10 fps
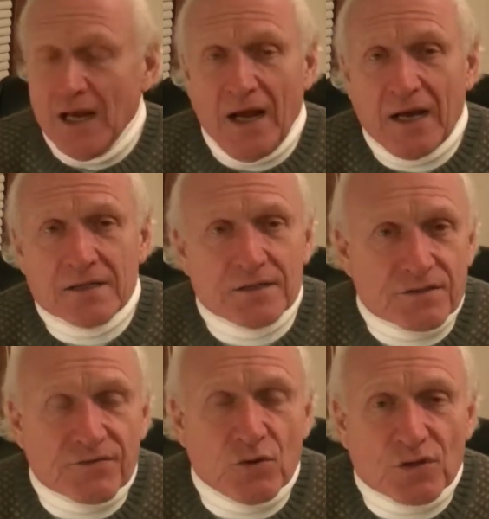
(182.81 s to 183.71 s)
Anklets,
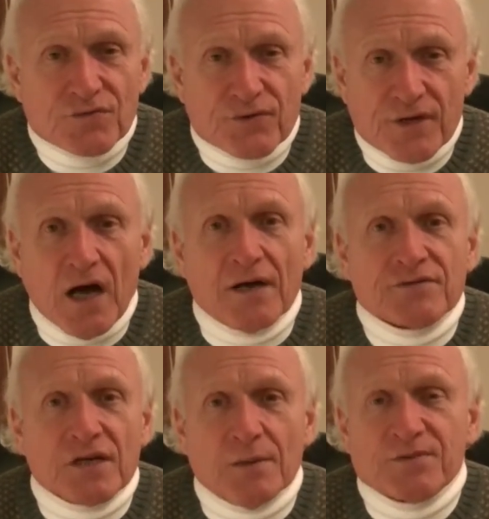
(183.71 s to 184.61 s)
of course, for dive
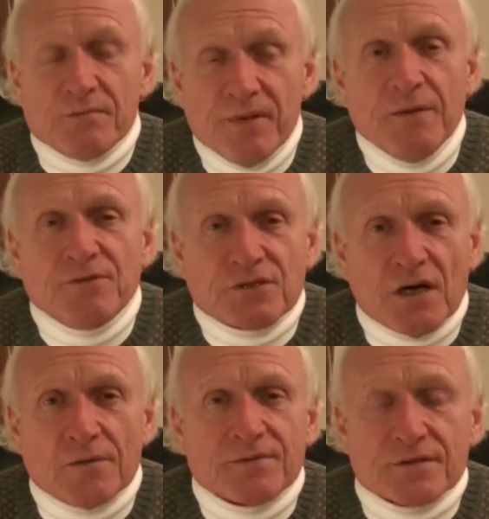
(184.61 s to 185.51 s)
shops and beach
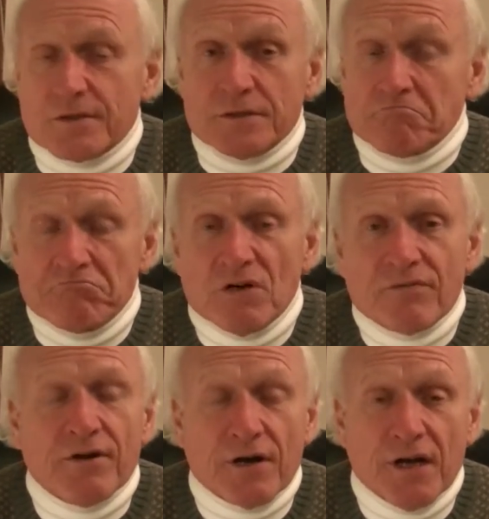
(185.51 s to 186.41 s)
shops are
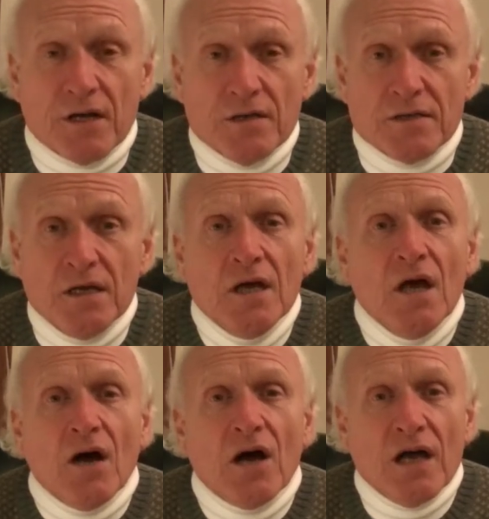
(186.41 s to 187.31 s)
very good,
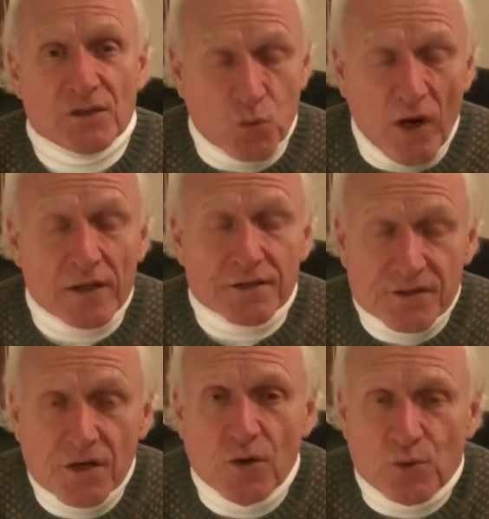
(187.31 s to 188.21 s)
as well as
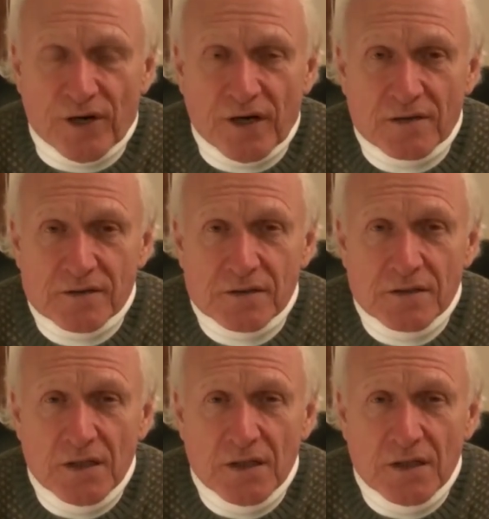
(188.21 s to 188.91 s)
toe rings.